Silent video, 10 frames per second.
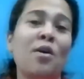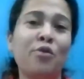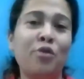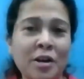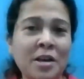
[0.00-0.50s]

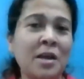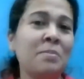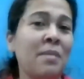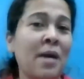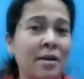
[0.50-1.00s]

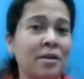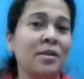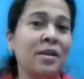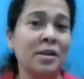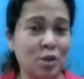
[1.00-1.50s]
funny
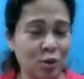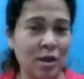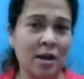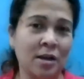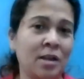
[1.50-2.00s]
manner that you
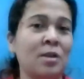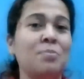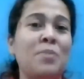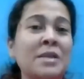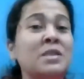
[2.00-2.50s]
can, in the
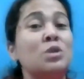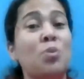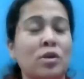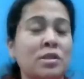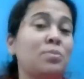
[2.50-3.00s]
best
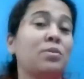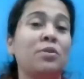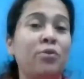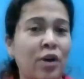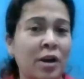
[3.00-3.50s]

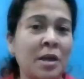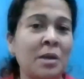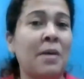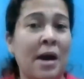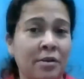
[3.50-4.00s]
possible funny
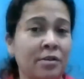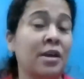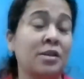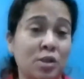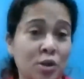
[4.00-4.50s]
manner
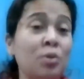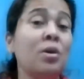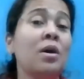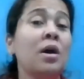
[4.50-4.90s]
that you